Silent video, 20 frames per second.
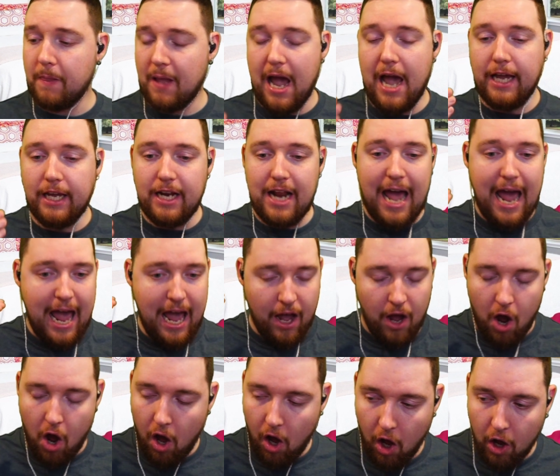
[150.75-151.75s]
I could
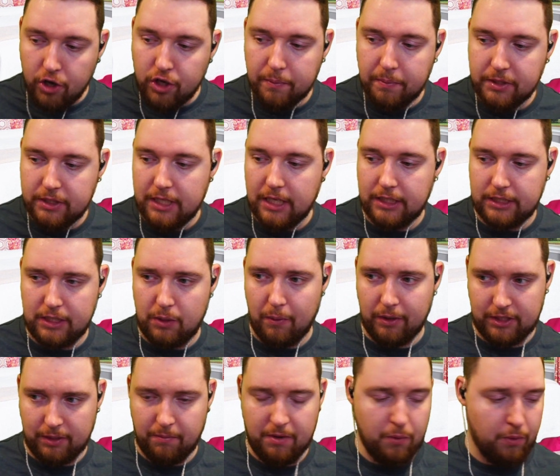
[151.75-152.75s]
100% see why
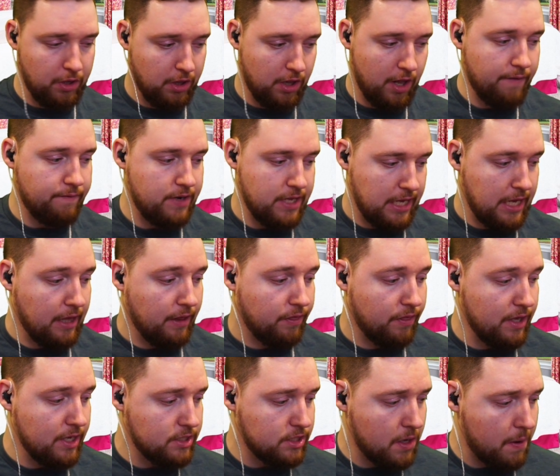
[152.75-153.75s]
somebody would love to eat
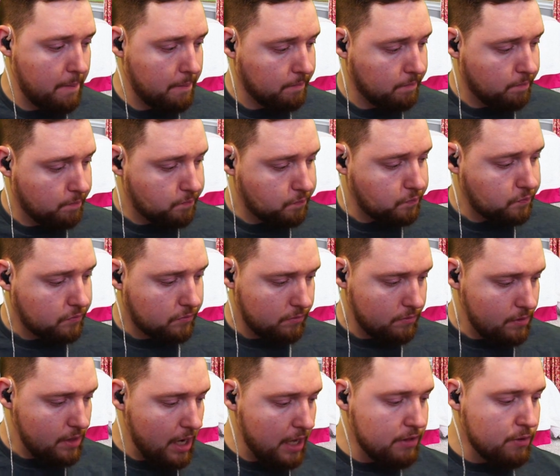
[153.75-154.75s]
these.
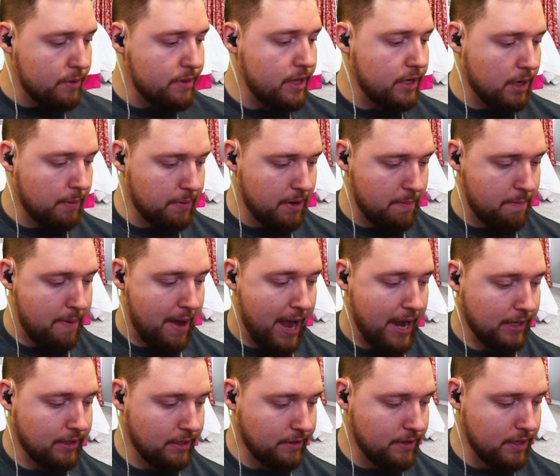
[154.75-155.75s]
And the way they come in a
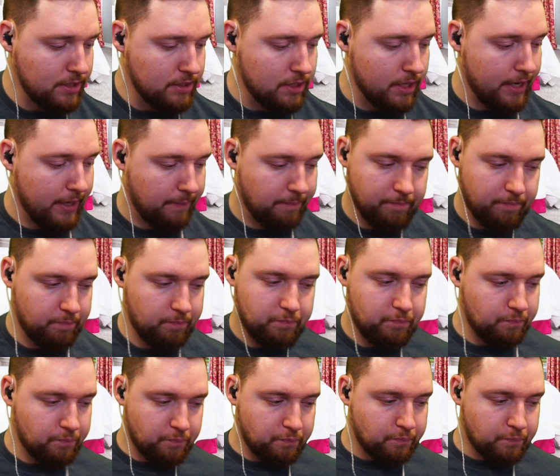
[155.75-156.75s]
bag like this, like,
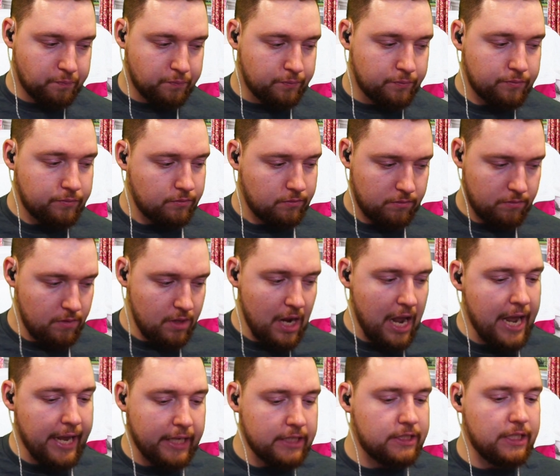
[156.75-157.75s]

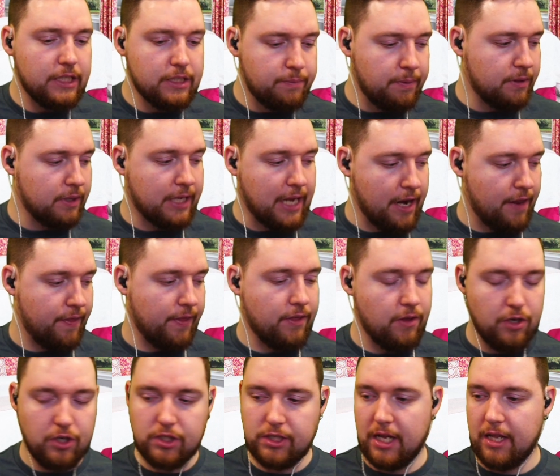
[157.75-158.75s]
I can see these being the kind of thing that
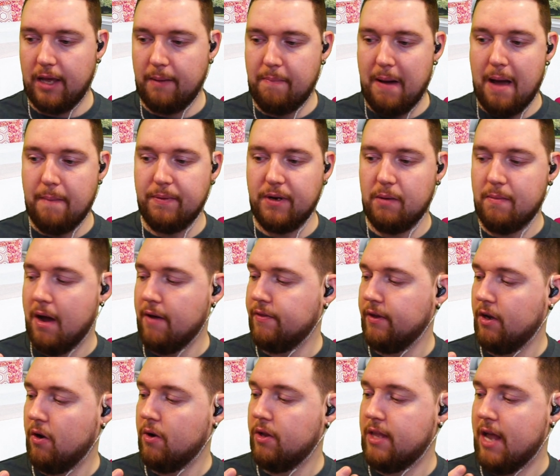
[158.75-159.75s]
you just kind of like pop in your mouth
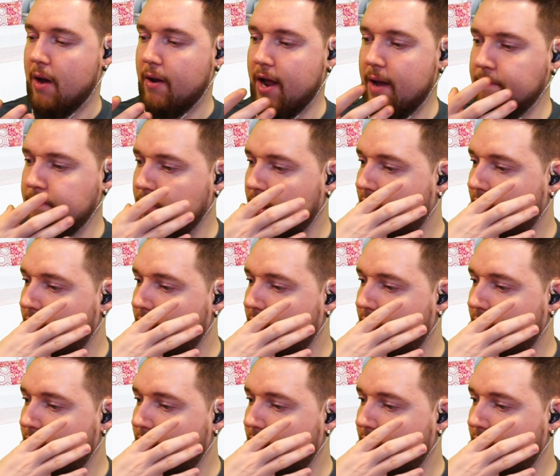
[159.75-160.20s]
and go to town on.